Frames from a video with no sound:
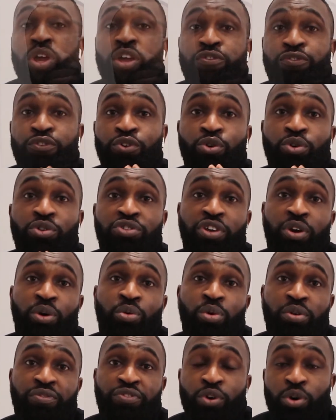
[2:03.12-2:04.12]
if you deal
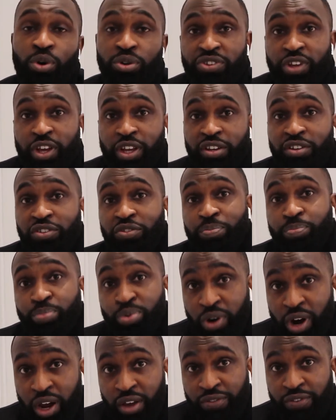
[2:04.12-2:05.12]
with your tenants
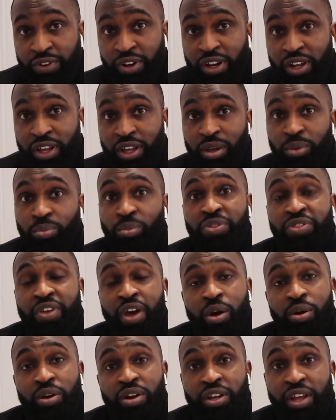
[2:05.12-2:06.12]
privately
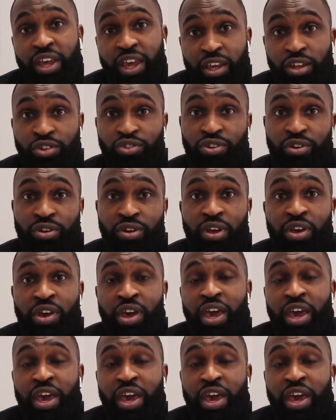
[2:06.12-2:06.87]
without an agent,